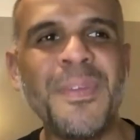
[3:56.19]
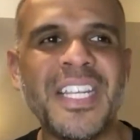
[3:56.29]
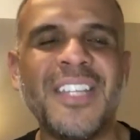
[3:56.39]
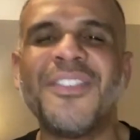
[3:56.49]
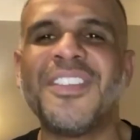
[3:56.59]
He
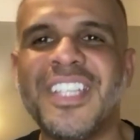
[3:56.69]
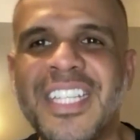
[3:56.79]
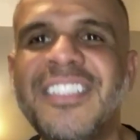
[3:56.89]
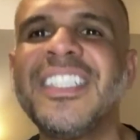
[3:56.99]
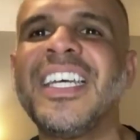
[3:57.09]
lives in
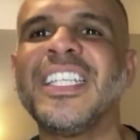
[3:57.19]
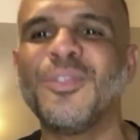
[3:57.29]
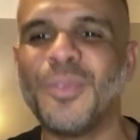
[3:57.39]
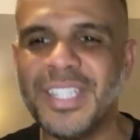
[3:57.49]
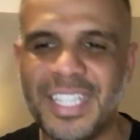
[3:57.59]
India,
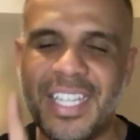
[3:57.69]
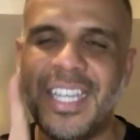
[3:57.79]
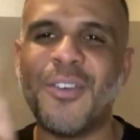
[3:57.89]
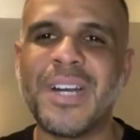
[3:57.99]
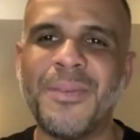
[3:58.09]
and one day
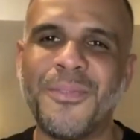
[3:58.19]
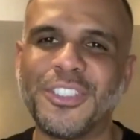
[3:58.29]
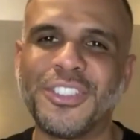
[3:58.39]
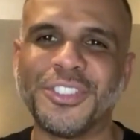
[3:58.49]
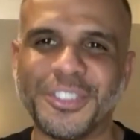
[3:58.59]
I'll come for
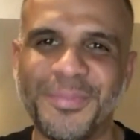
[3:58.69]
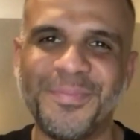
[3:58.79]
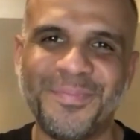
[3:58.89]
sure.